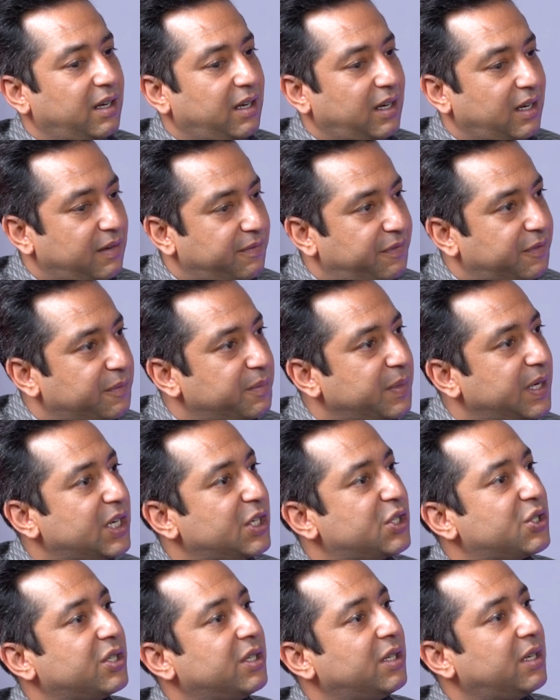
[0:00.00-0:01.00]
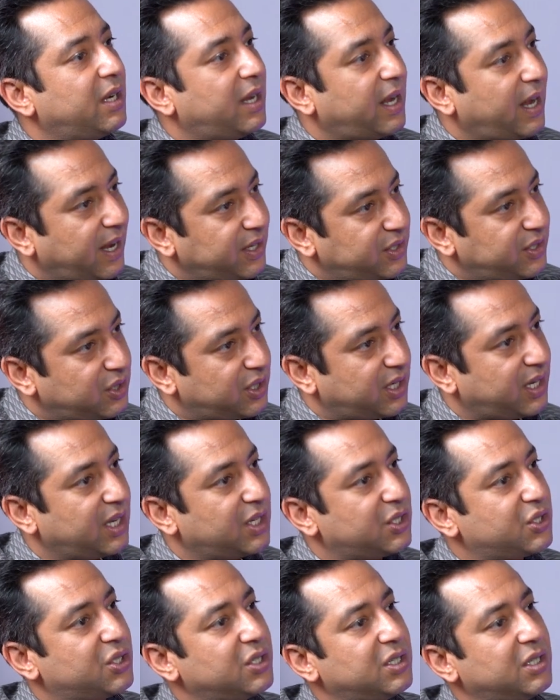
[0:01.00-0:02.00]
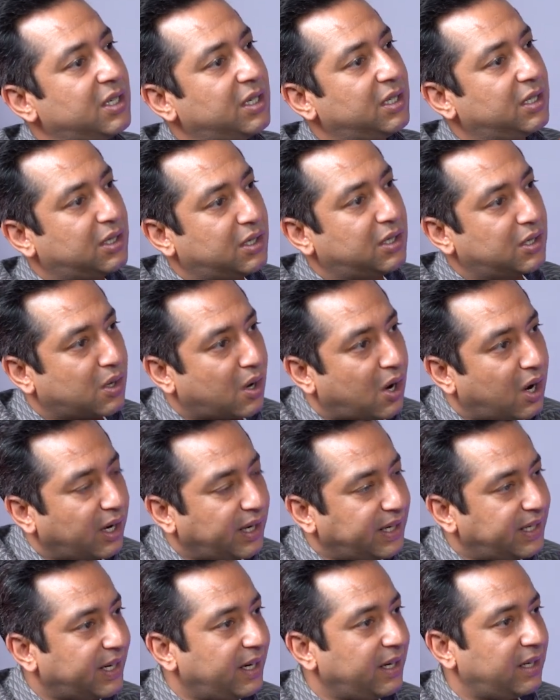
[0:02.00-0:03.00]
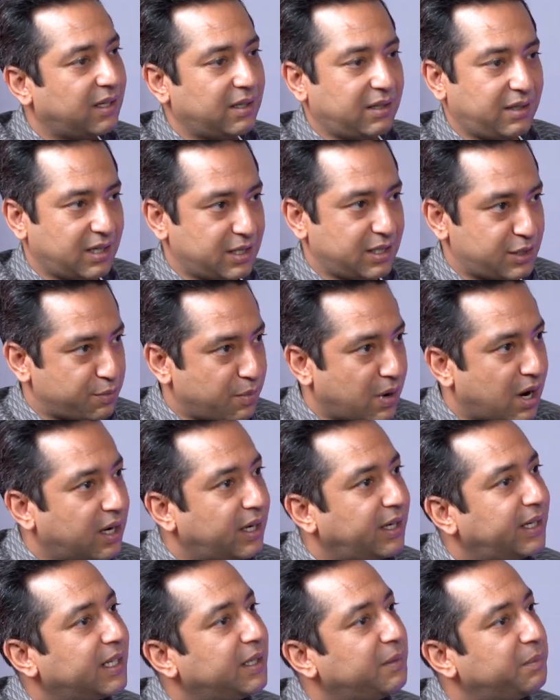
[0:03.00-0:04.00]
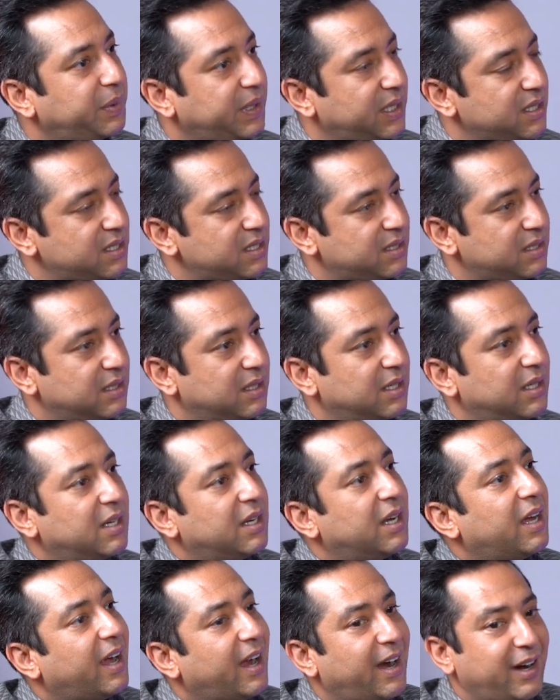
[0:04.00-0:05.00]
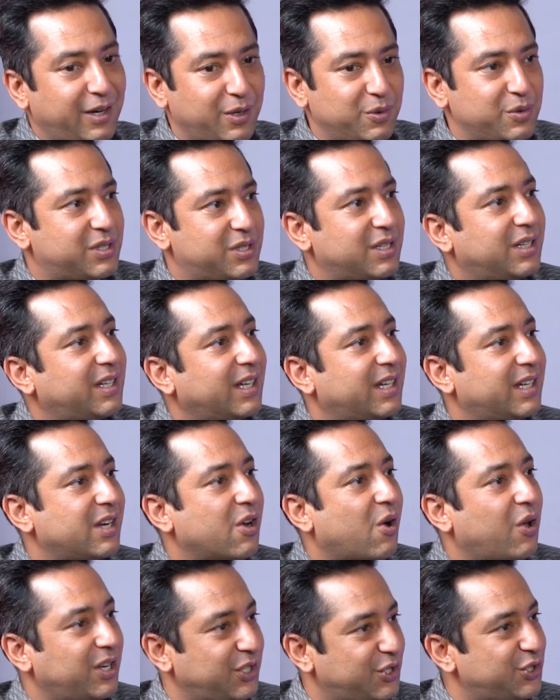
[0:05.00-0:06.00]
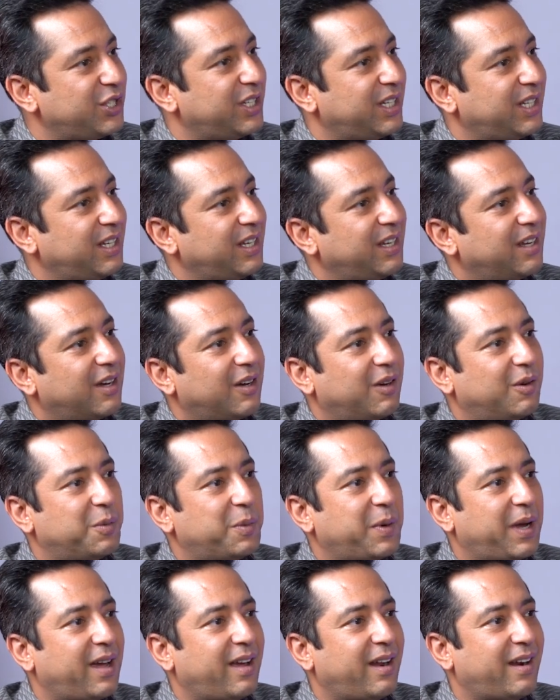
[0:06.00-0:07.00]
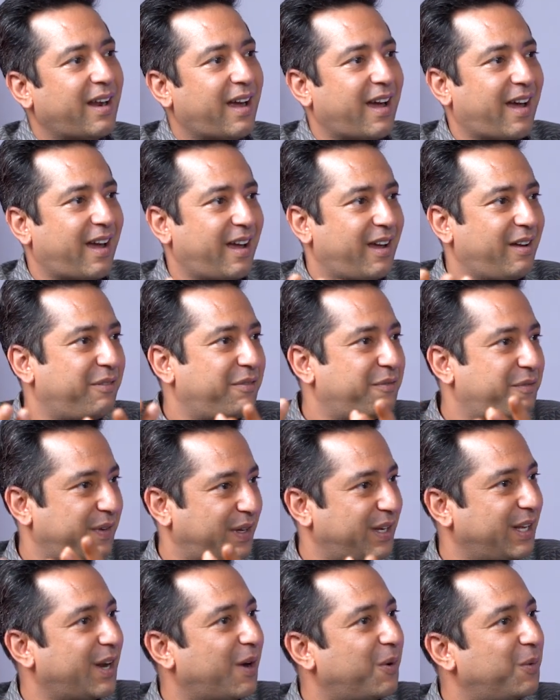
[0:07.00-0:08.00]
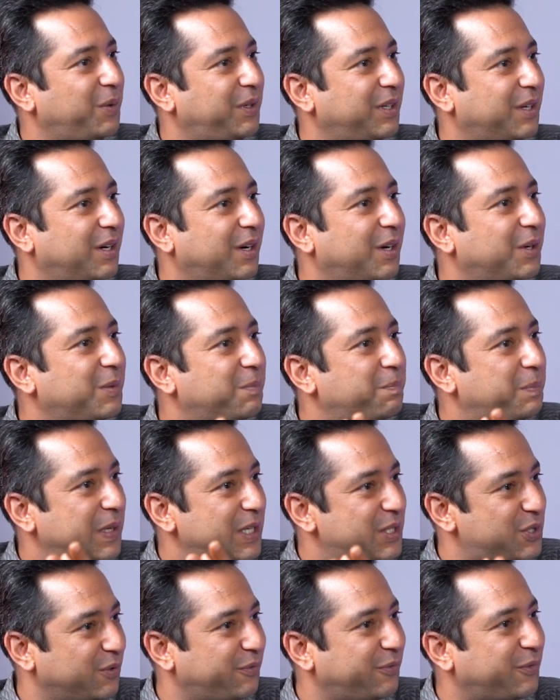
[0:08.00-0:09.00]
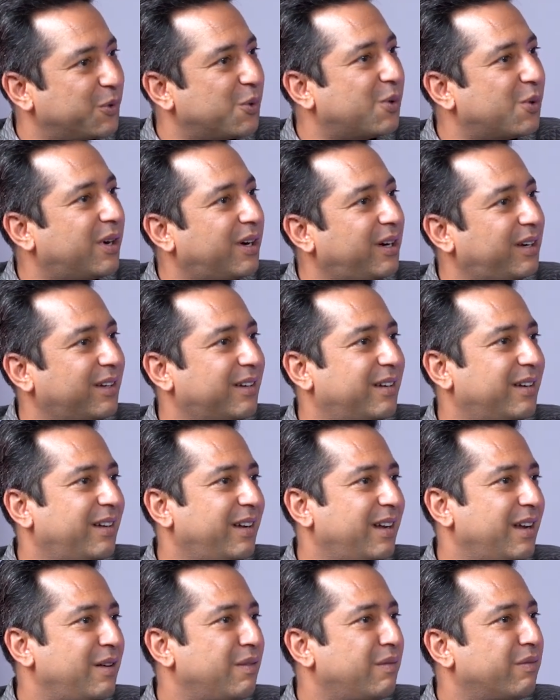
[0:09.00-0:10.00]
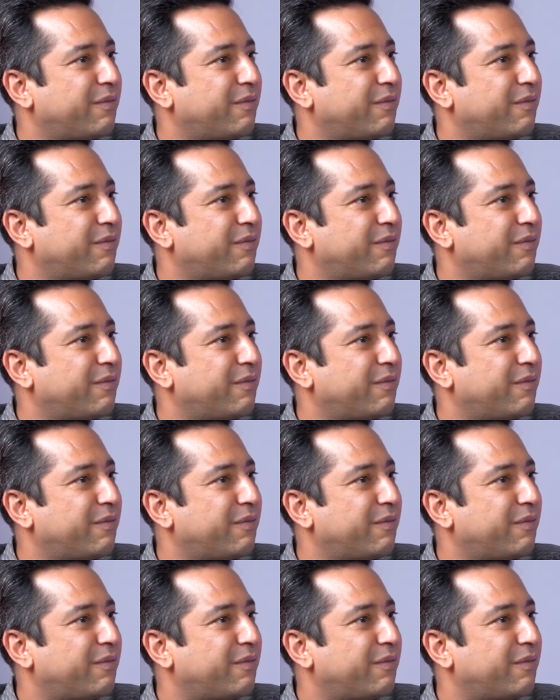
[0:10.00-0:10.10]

information, education, content, that's marketing piece, and use the technology where I figure out a piece of cohort in